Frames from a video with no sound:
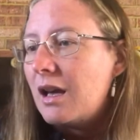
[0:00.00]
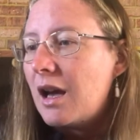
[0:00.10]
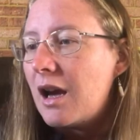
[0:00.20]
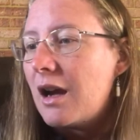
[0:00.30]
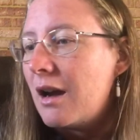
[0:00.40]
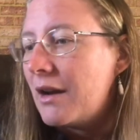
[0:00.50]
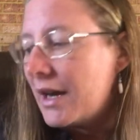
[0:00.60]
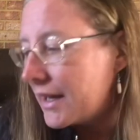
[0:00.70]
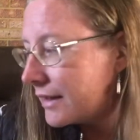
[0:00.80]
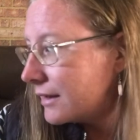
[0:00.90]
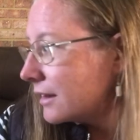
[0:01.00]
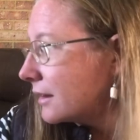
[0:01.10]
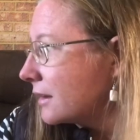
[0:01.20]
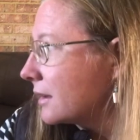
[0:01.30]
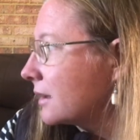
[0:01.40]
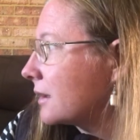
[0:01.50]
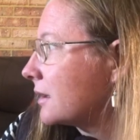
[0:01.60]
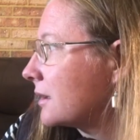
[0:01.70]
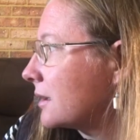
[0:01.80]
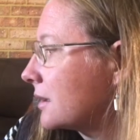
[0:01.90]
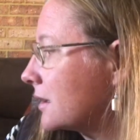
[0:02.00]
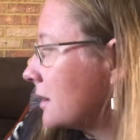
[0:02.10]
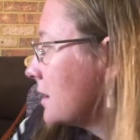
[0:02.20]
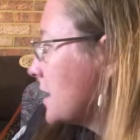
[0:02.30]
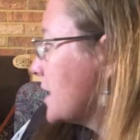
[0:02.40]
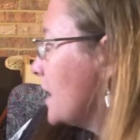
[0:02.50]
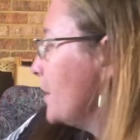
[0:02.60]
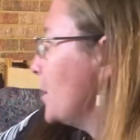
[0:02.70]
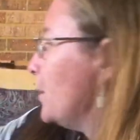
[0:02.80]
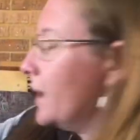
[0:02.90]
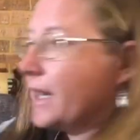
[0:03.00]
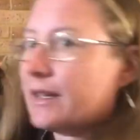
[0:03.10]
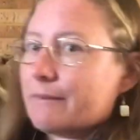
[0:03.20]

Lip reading: All right, Summer Queen.